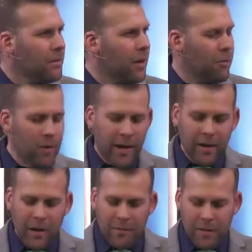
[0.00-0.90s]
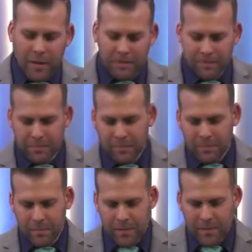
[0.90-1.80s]
My friend, I'd love to
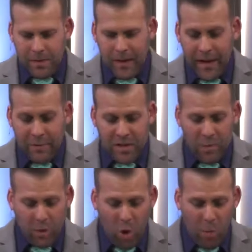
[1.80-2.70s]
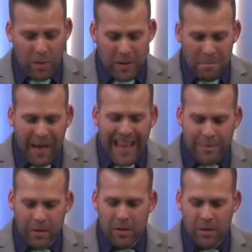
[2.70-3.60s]
have someone open a
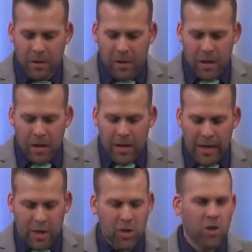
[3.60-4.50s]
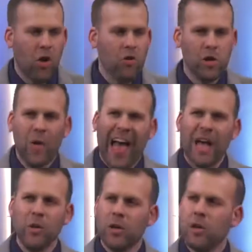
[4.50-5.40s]
Bible and show you
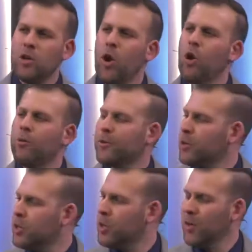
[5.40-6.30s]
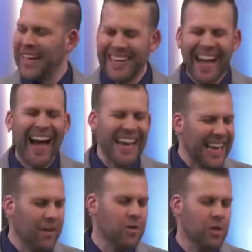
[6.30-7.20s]
how you can know for sure that God
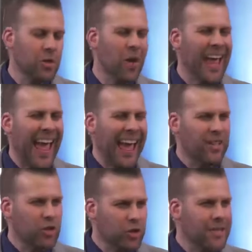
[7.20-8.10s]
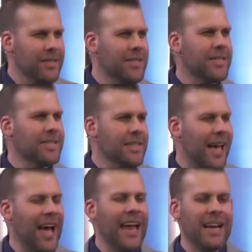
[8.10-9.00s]
loves you and Jesus
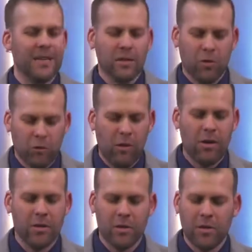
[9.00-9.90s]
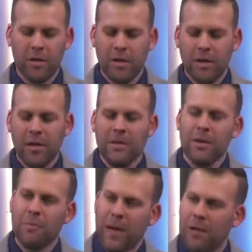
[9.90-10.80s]
died on the cross
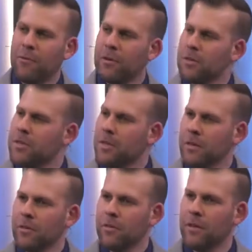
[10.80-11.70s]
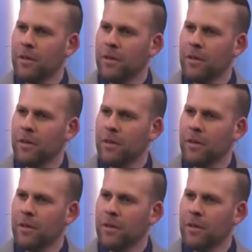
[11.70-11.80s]
to pay for your sins.